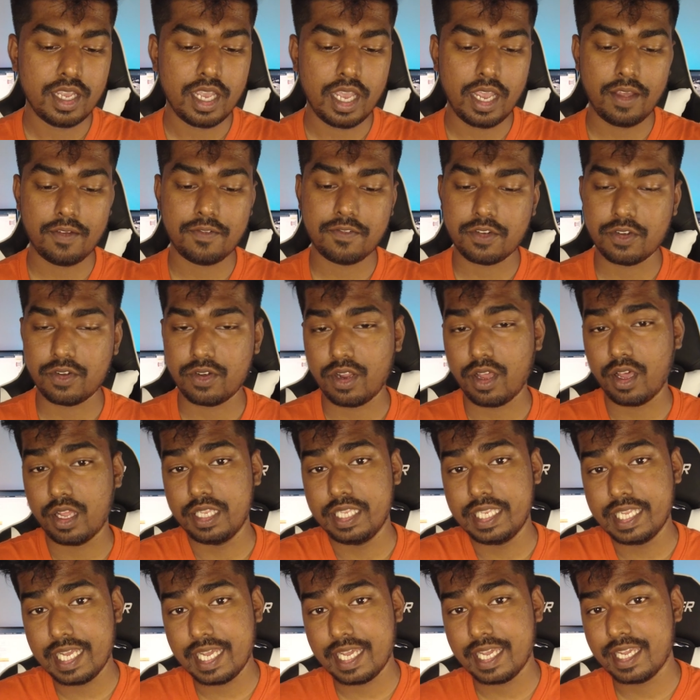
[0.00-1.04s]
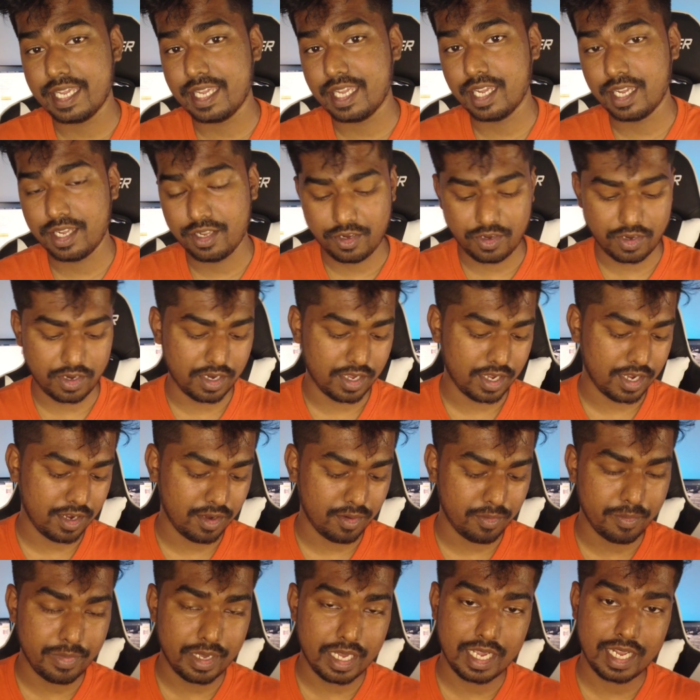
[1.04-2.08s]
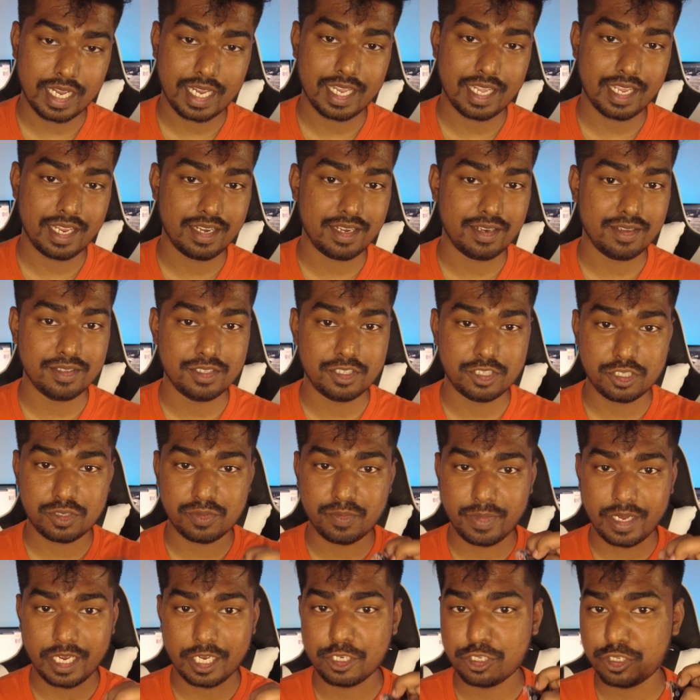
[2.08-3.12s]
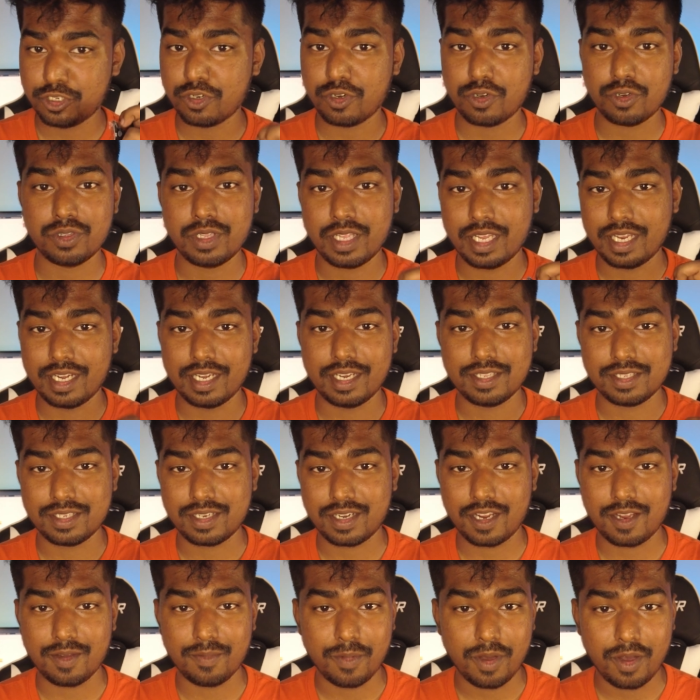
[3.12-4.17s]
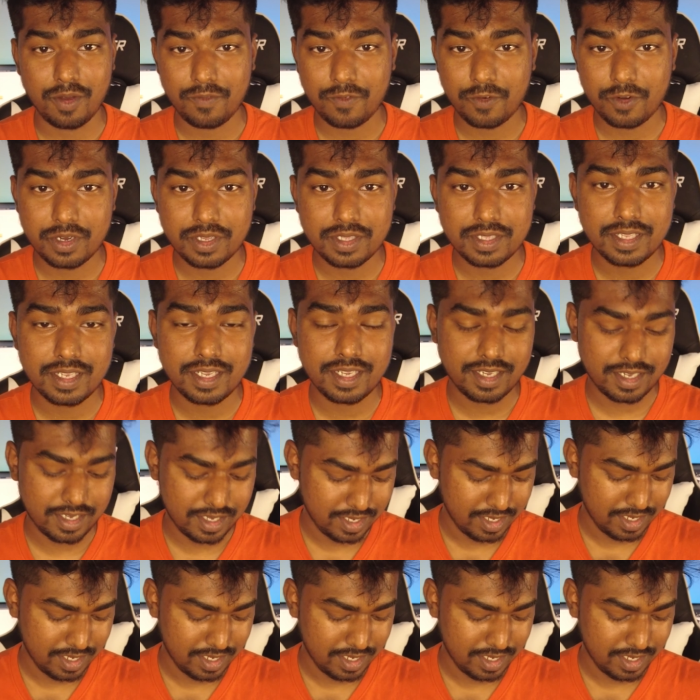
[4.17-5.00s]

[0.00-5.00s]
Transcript: After a day, you're gonna come back and just make sure that it doesn't come off or anything,